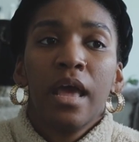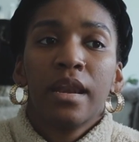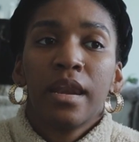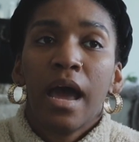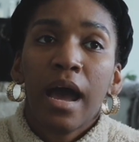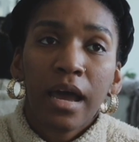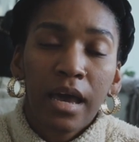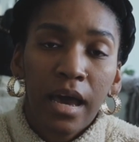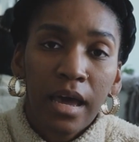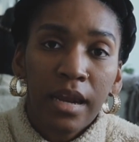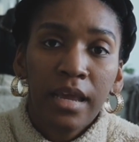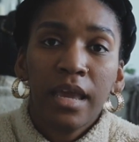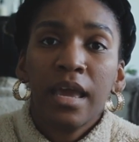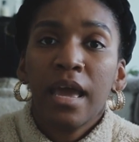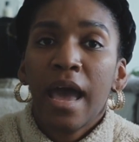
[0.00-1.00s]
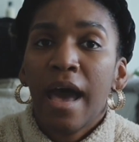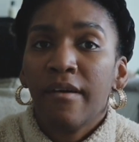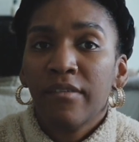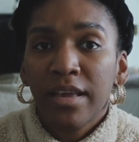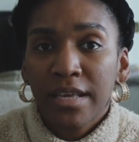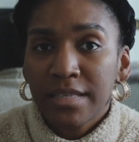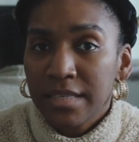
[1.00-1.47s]
Not cutting it,
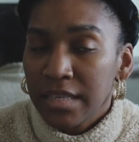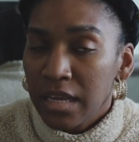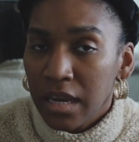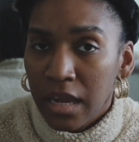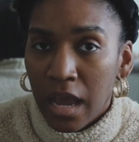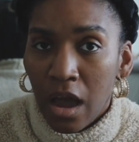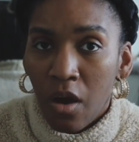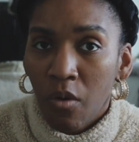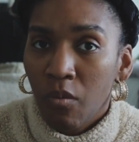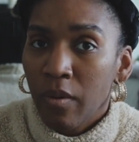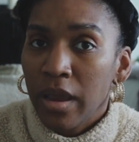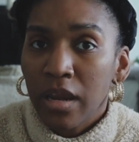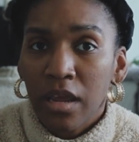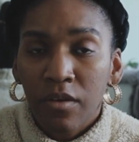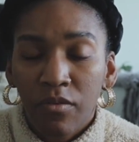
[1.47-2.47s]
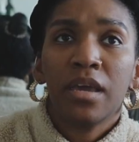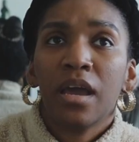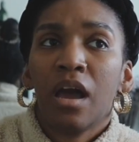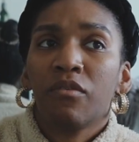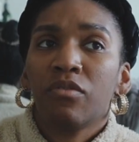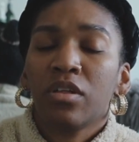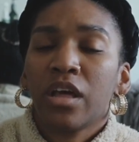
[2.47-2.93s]
having it sitting out, waiting.
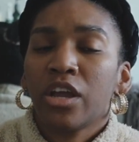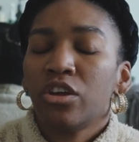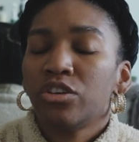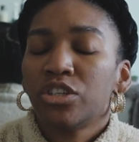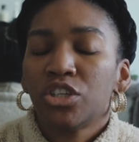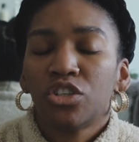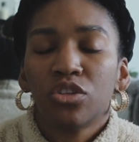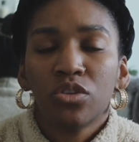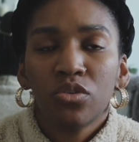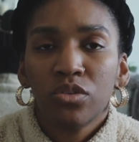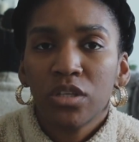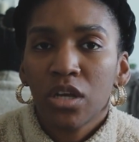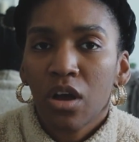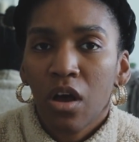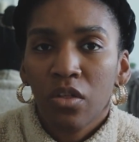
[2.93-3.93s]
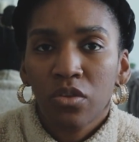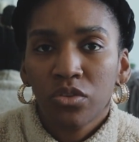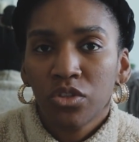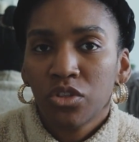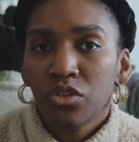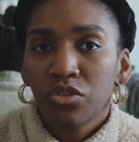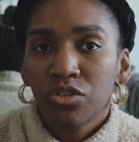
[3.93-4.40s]
I feel like you're just losing all
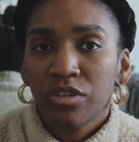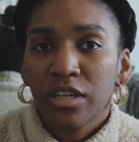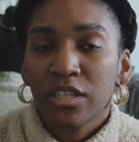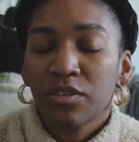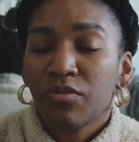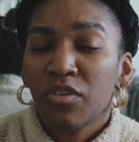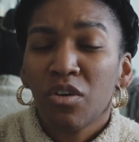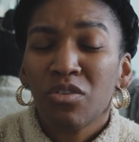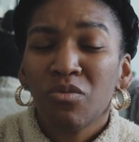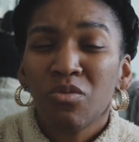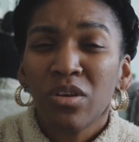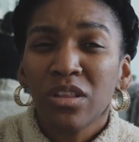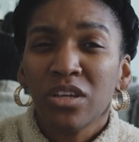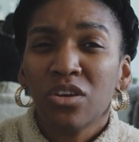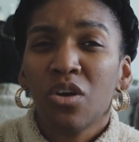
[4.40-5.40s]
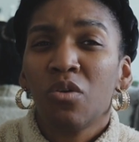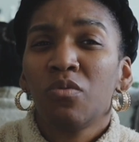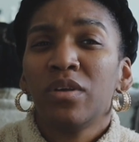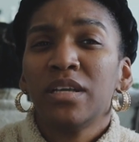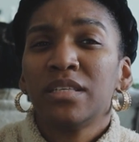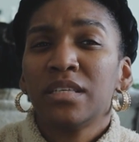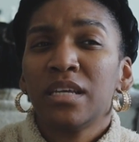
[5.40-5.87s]
those nutrients for really no
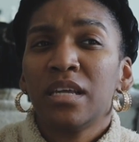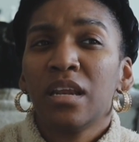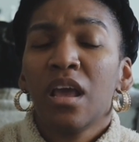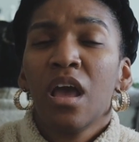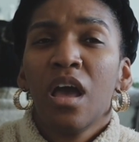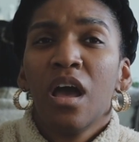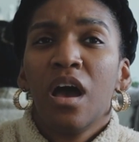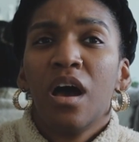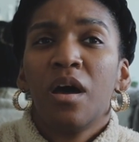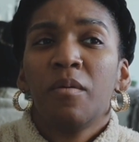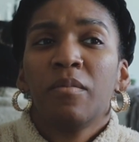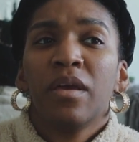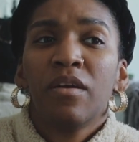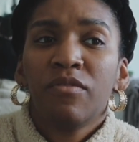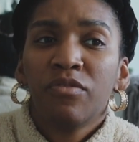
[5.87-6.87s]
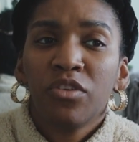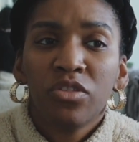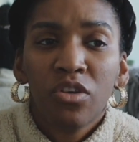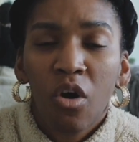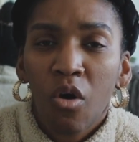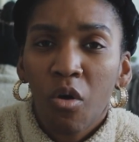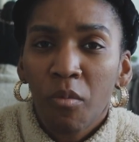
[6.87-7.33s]
reason. If
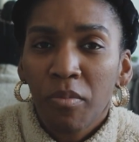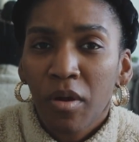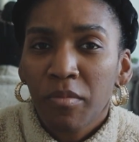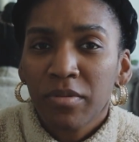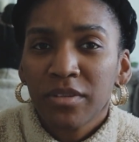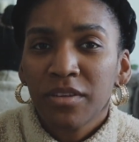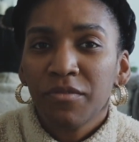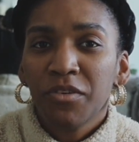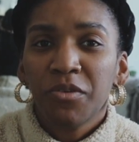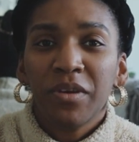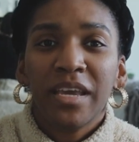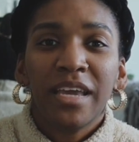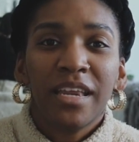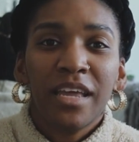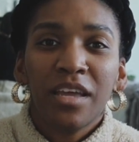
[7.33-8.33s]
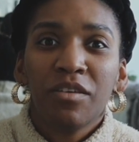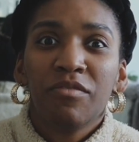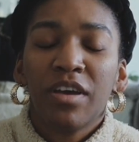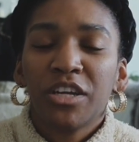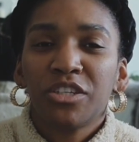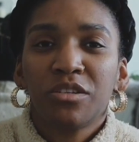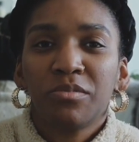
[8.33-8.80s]
the whole purpose of you eating
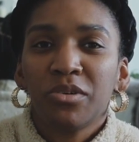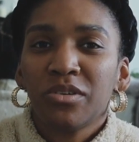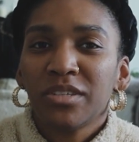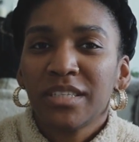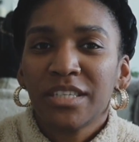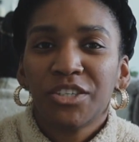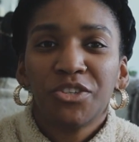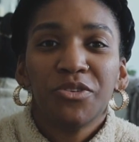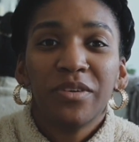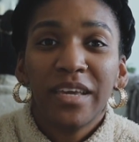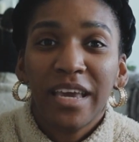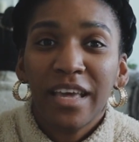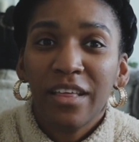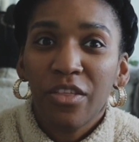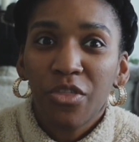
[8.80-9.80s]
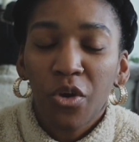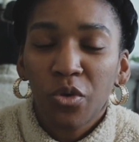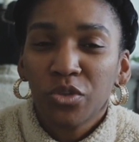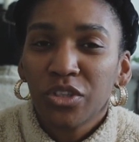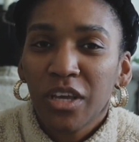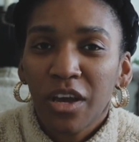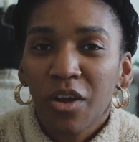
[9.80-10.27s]
vegetables is to get
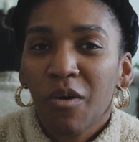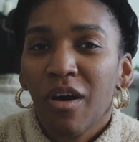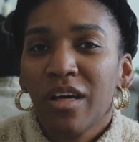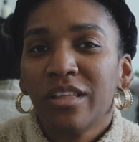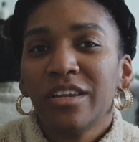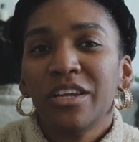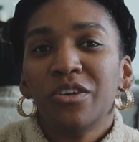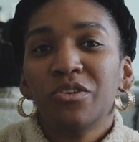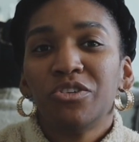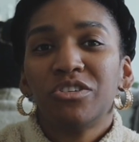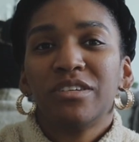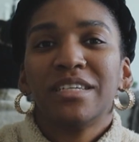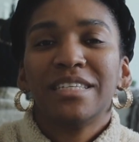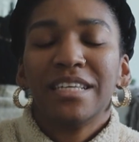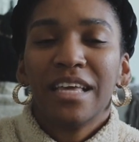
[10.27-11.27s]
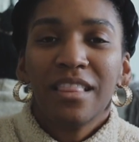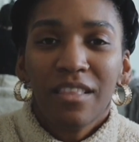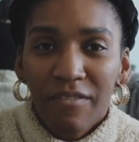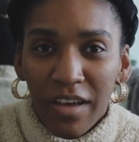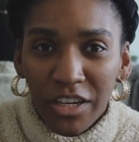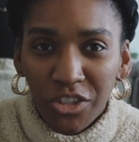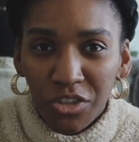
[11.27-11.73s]
those good quality nutrients in
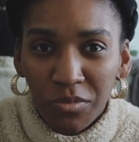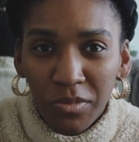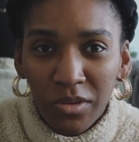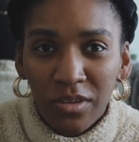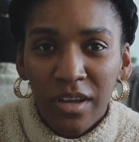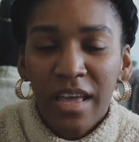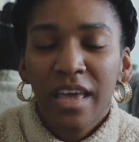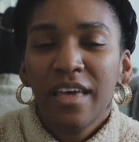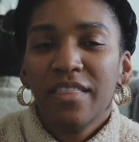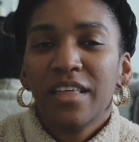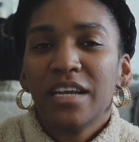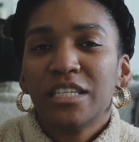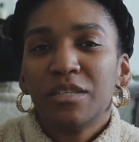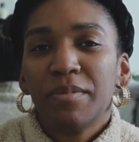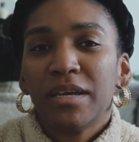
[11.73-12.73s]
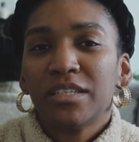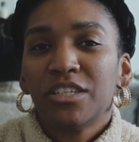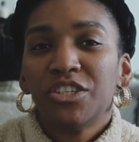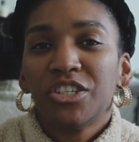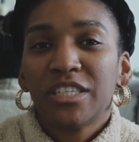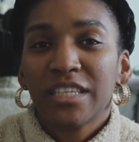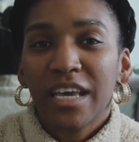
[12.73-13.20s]
the vegetable, then it's best
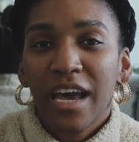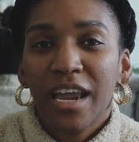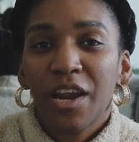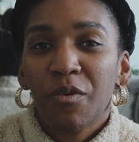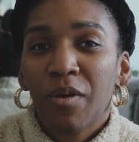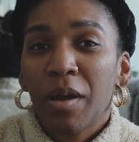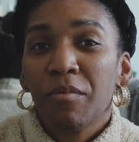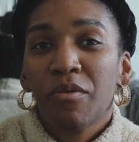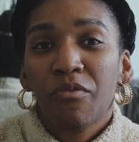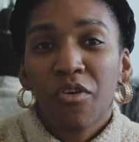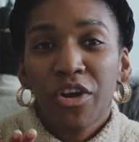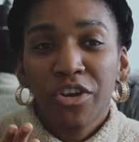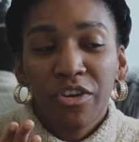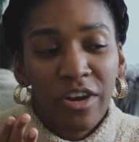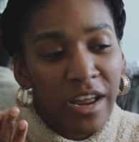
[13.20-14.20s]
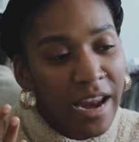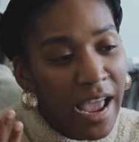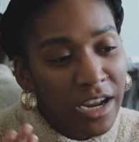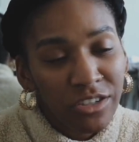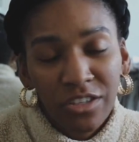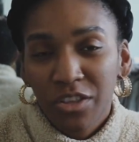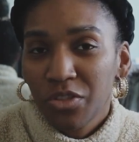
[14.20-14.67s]
to just cut it right before you're gonna
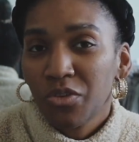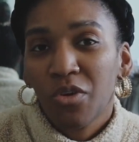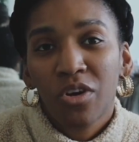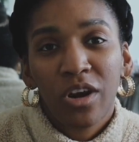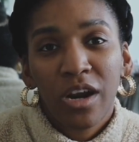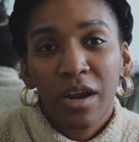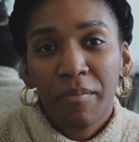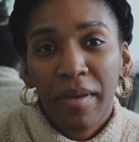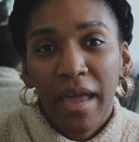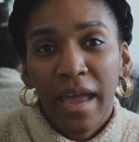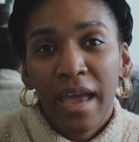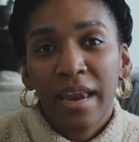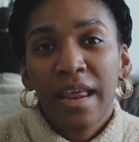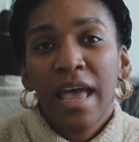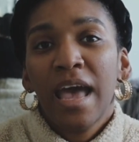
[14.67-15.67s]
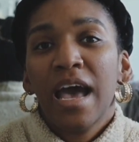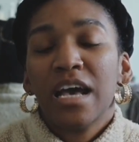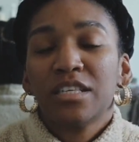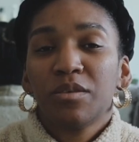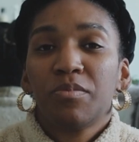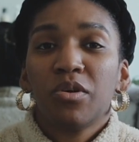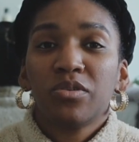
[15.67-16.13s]
actually throw it on a pan,
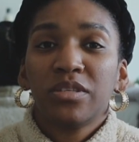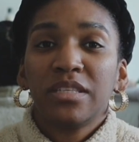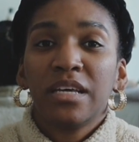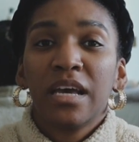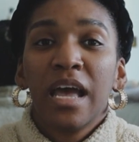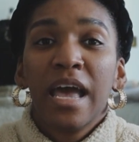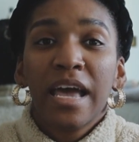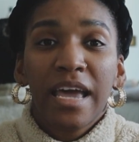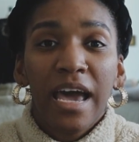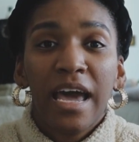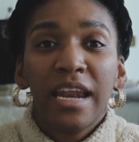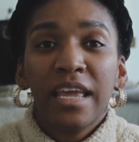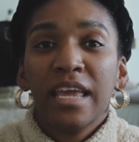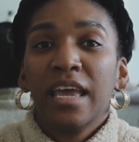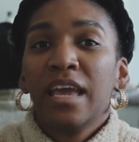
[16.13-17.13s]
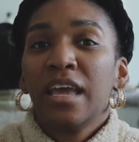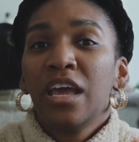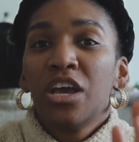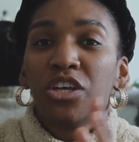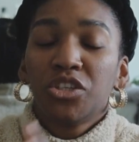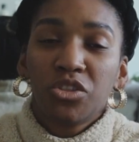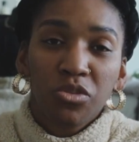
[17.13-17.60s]
as opposed to cutting it,
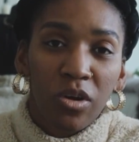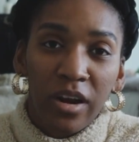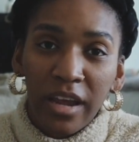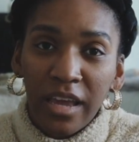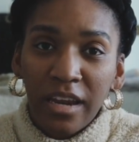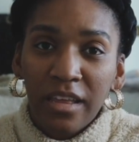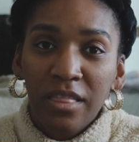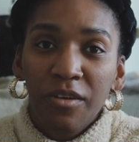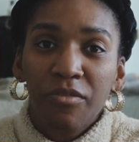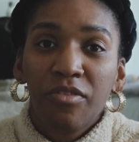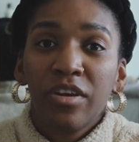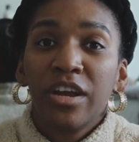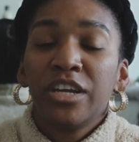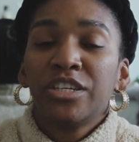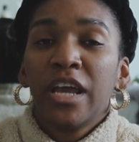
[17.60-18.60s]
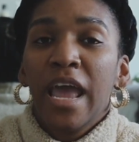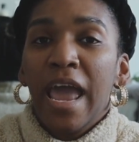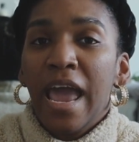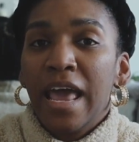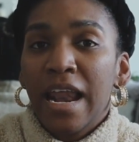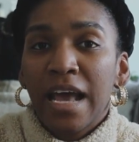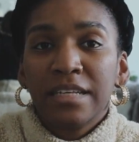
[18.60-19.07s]
storing it in the fridge,
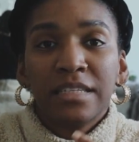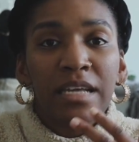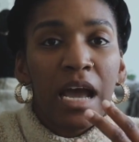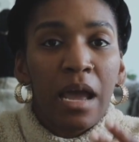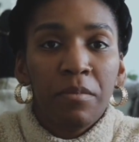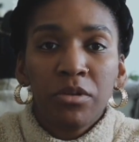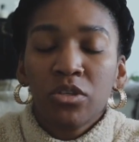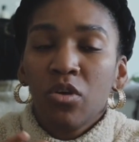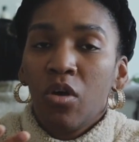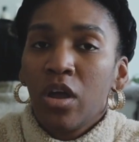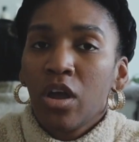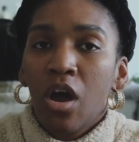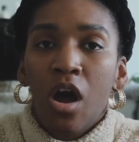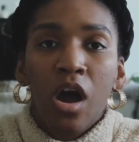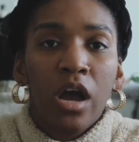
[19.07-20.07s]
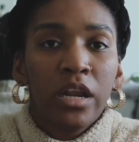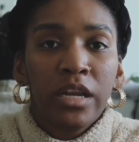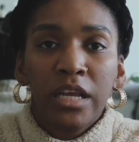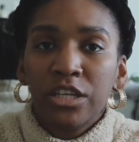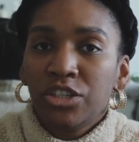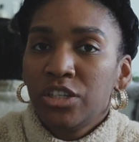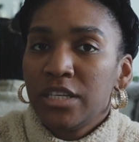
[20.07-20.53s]
and as time is going on,
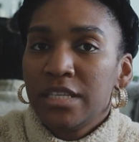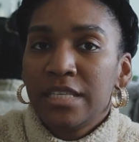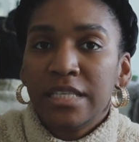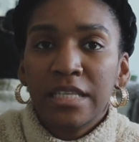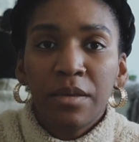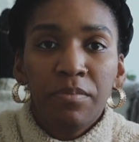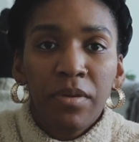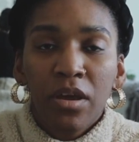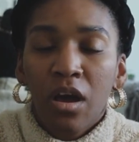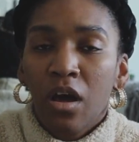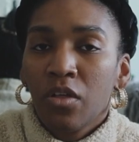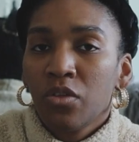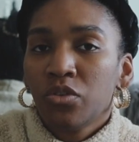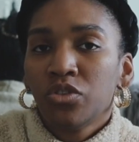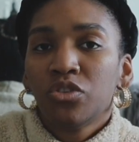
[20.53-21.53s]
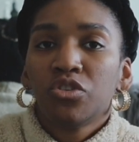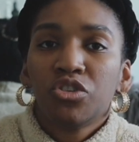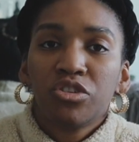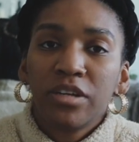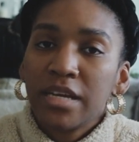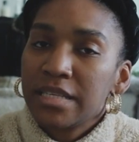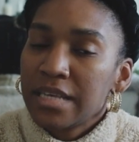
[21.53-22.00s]
it's just seeping all those
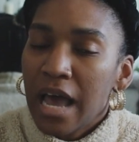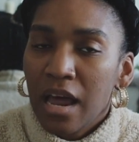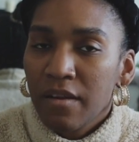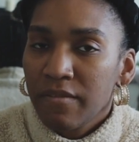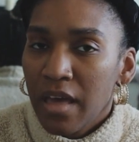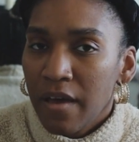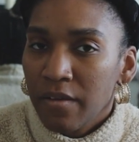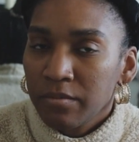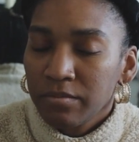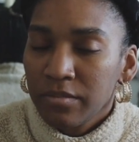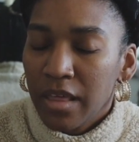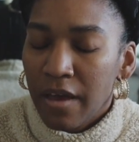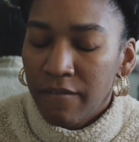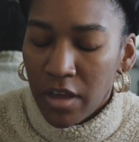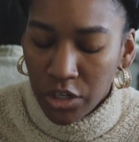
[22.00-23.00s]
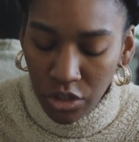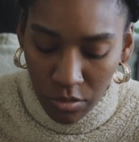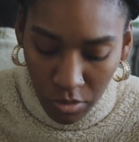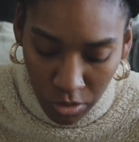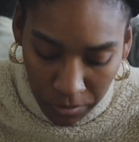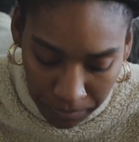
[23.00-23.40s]
nutrients out of that vegetable.